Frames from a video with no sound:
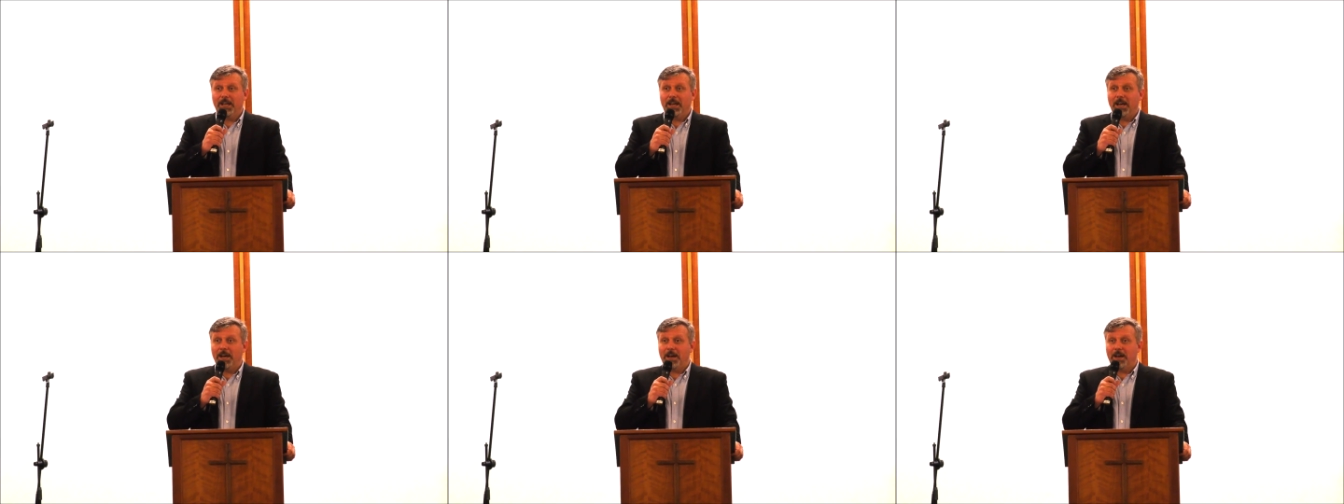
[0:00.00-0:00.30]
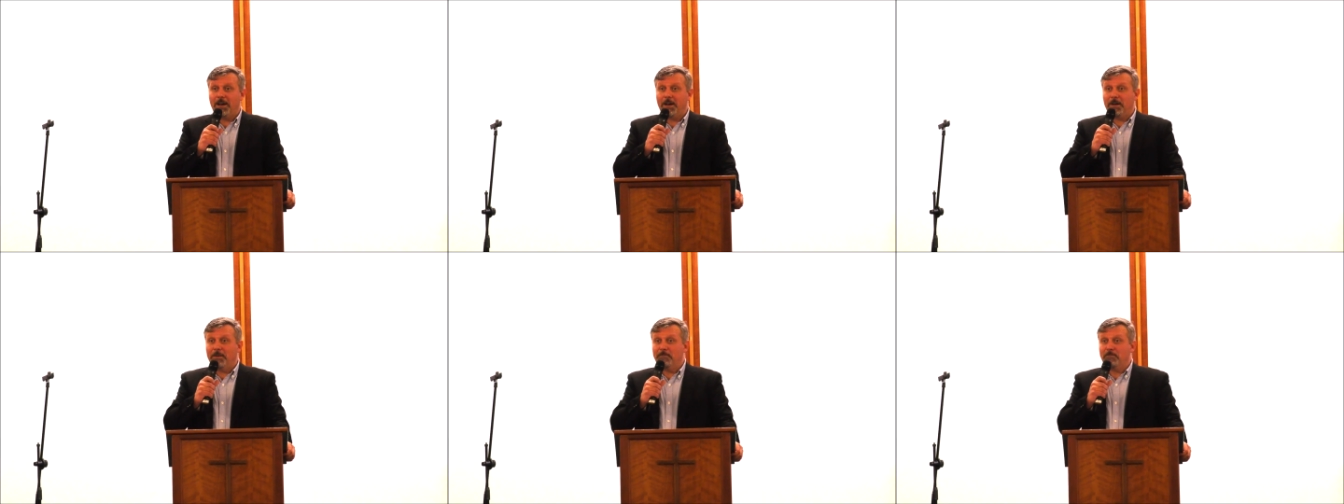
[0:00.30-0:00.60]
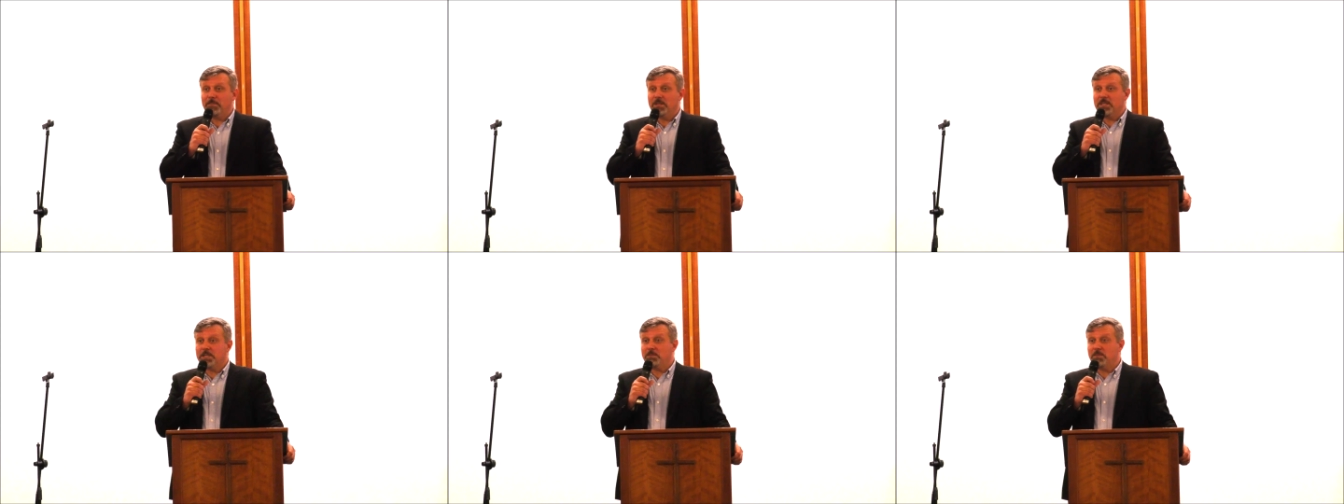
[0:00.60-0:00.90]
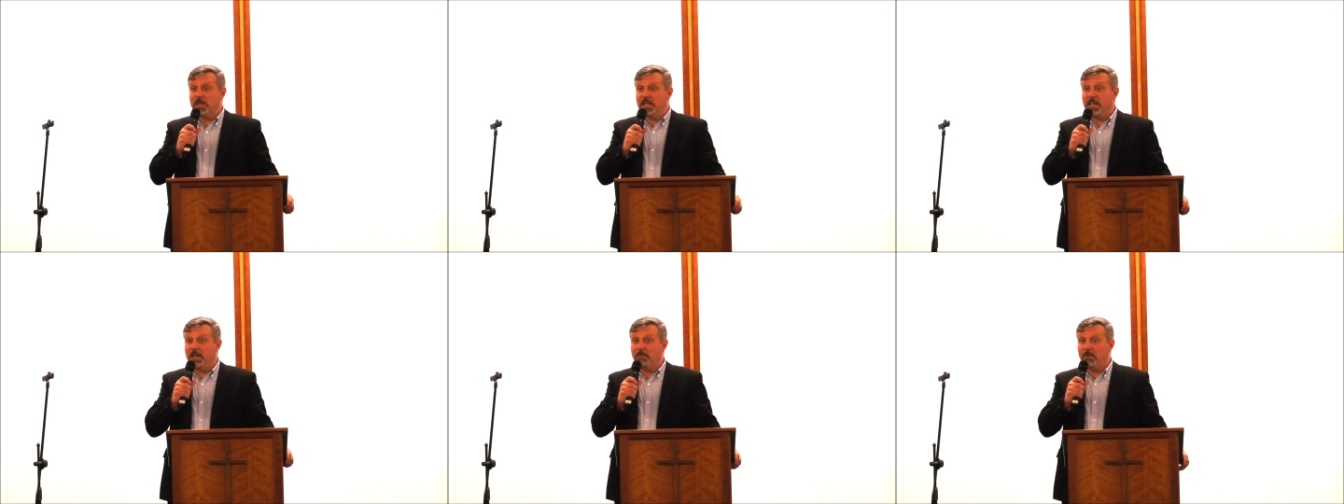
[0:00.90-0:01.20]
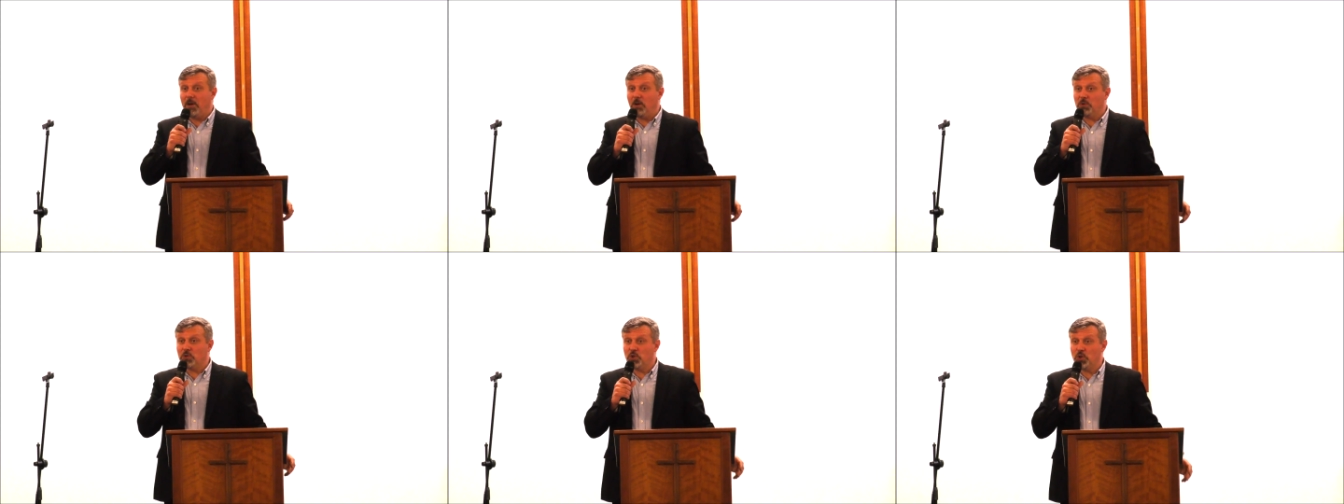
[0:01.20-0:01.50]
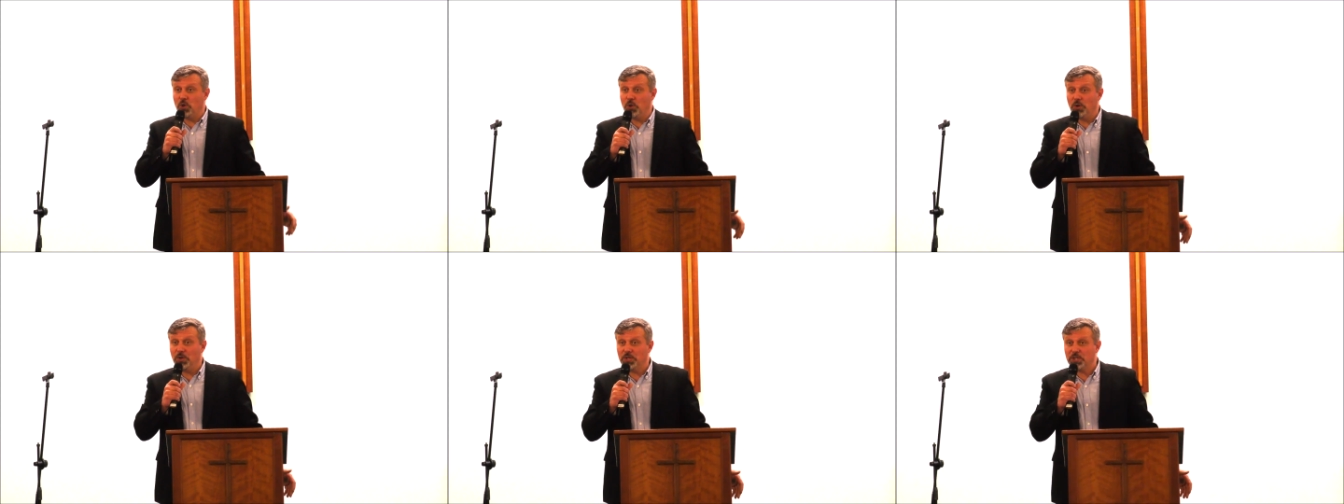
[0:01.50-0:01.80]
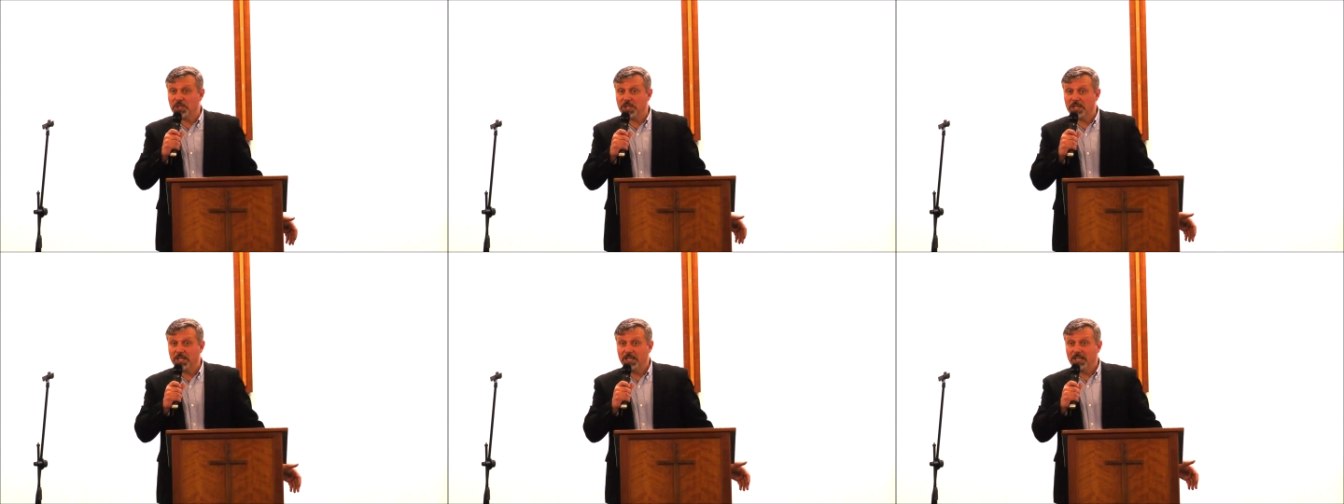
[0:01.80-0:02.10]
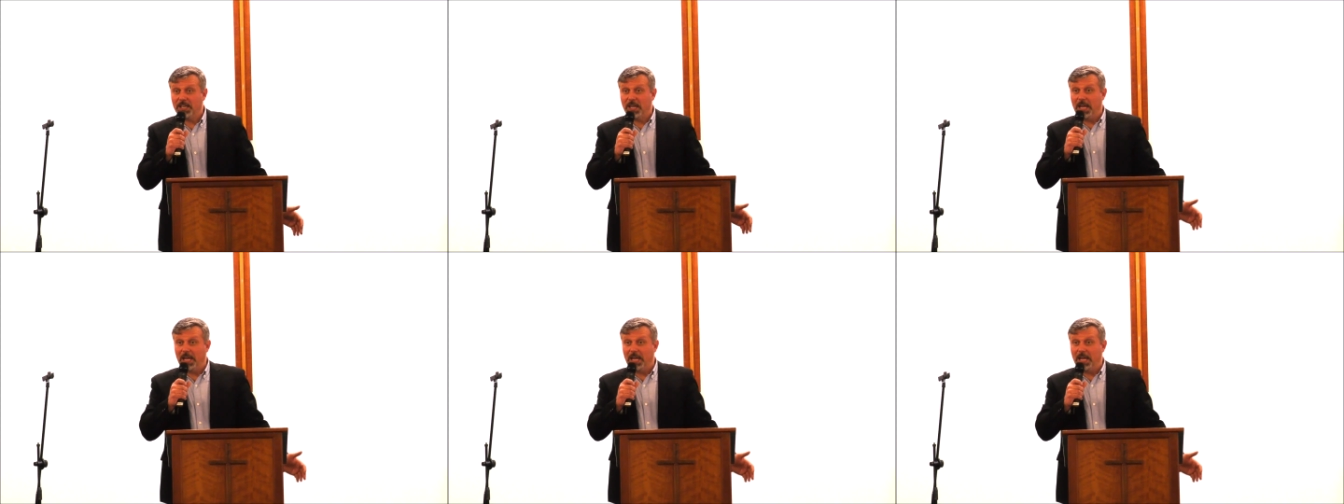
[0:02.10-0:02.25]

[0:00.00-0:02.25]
uh, speaking about church.